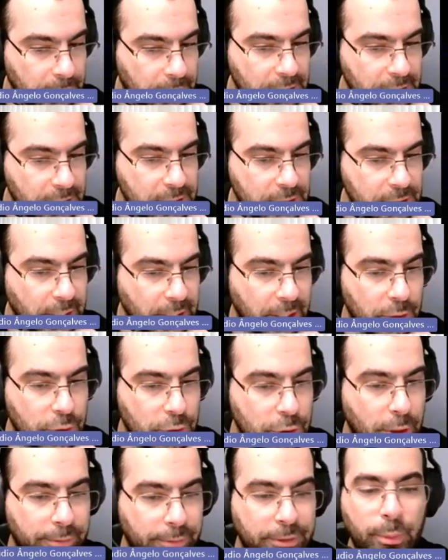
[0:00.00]
this
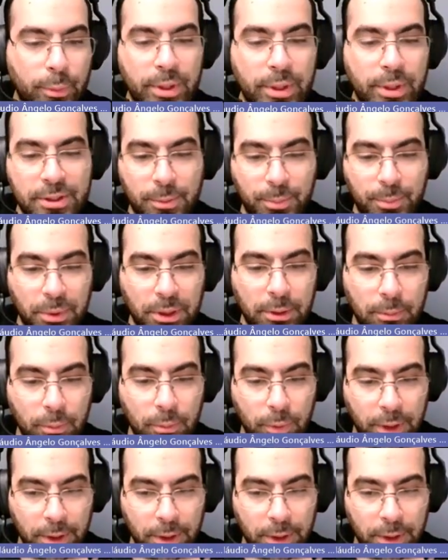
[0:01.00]
stage of the recipe,